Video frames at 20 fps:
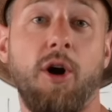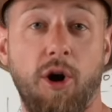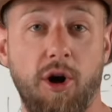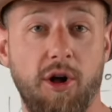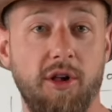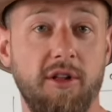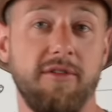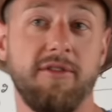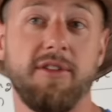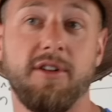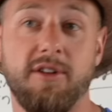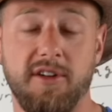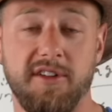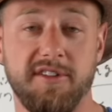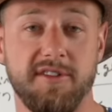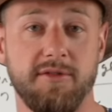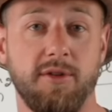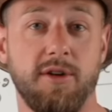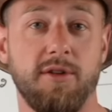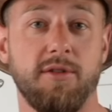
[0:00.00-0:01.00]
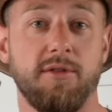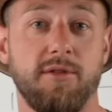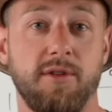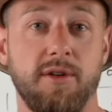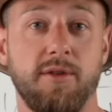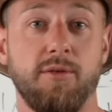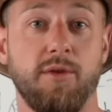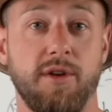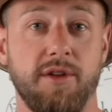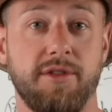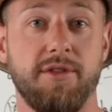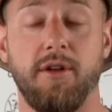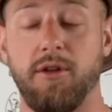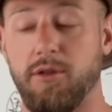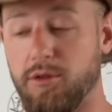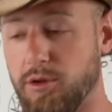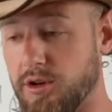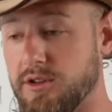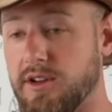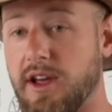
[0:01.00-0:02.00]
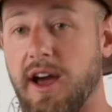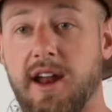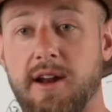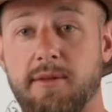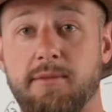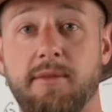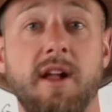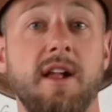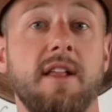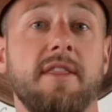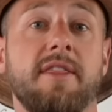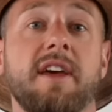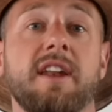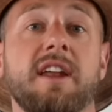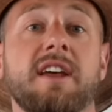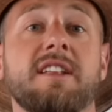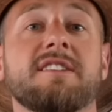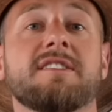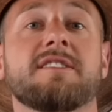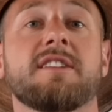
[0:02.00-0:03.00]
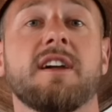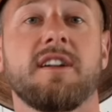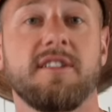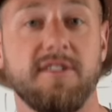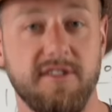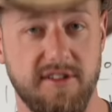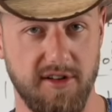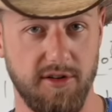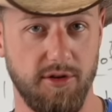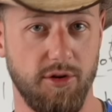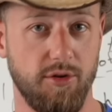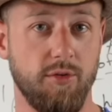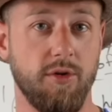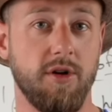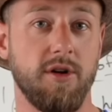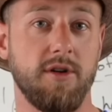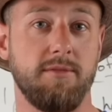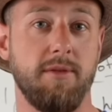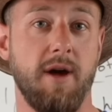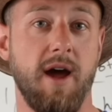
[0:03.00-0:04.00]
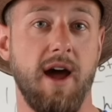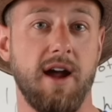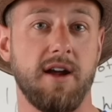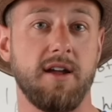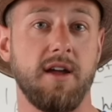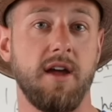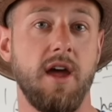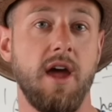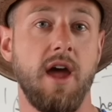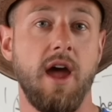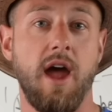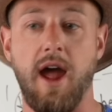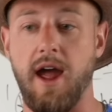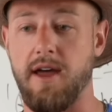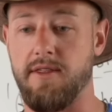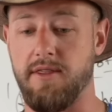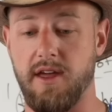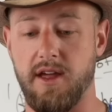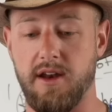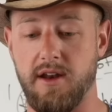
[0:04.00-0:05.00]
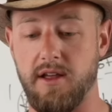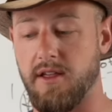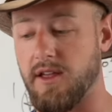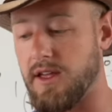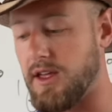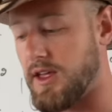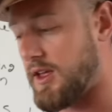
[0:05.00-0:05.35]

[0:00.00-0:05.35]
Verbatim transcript: All of the girls that we were lo- with looked at him. They didn't say a single word back. And then